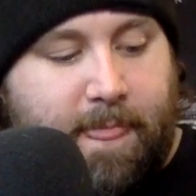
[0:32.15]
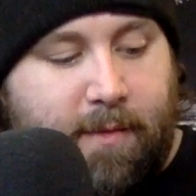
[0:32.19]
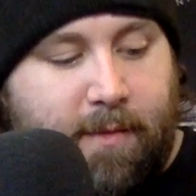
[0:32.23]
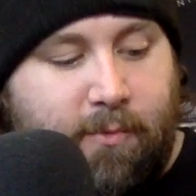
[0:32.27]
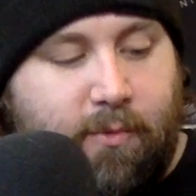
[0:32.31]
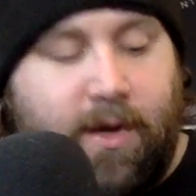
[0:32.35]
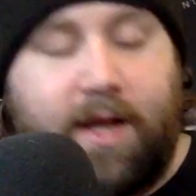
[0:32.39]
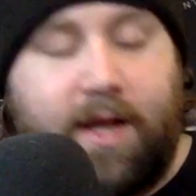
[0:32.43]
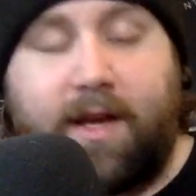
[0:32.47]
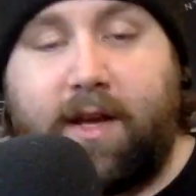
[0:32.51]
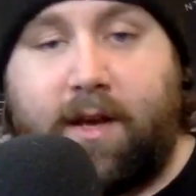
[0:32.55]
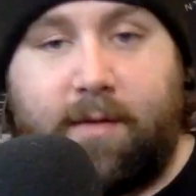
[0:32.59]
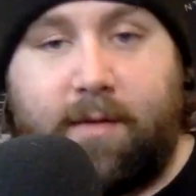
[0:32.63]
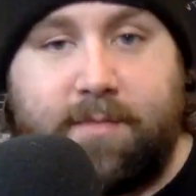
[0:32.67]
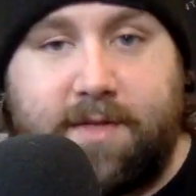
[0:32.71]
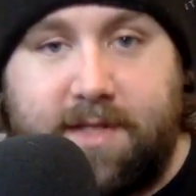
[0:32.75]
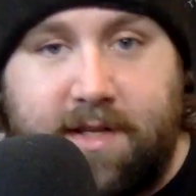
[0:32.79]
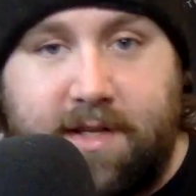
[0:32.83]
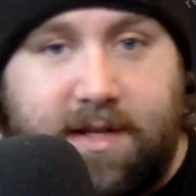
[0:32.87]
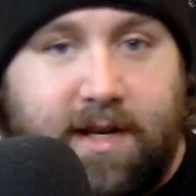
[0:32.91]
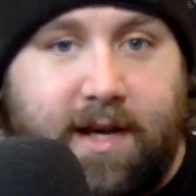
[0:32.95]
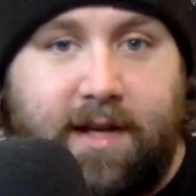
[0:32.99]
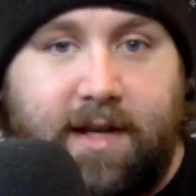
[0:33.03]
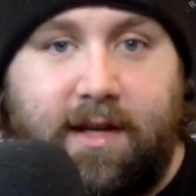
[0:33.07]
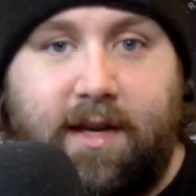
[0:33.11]
when it comes to
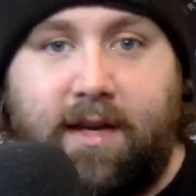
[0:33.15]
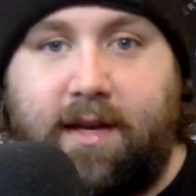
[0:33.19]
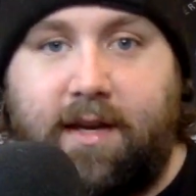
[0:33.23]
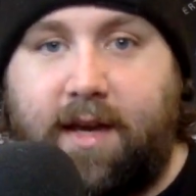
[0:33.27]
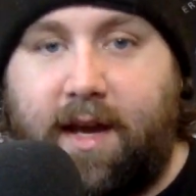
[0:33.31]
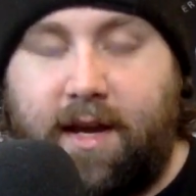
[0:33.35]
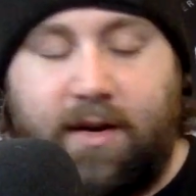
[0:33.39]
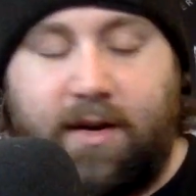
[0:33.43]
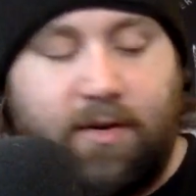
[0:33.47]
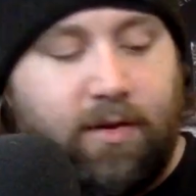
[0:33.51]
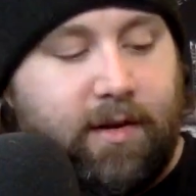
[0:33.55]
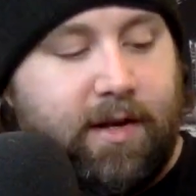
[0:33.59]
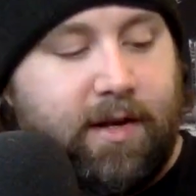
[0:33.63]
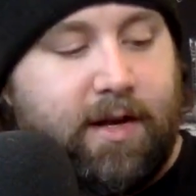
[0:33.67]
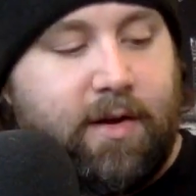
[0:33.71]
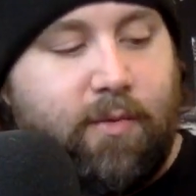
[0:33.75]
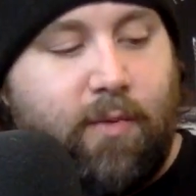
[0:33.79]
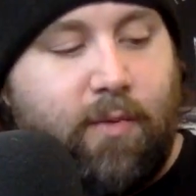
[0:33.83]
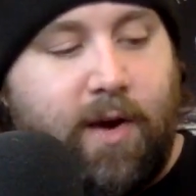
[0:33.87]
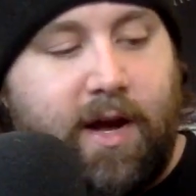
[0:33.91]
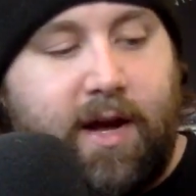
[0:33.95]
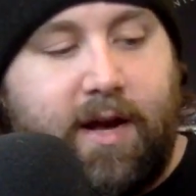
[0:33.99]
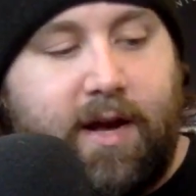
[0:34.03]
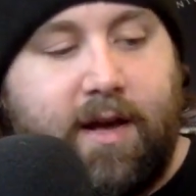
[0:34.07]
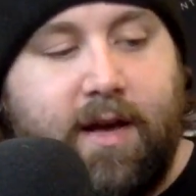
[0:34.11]
Yankee Candle
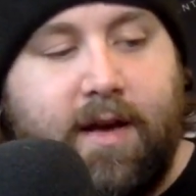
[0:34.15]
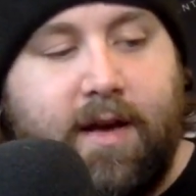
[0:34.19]
anyway.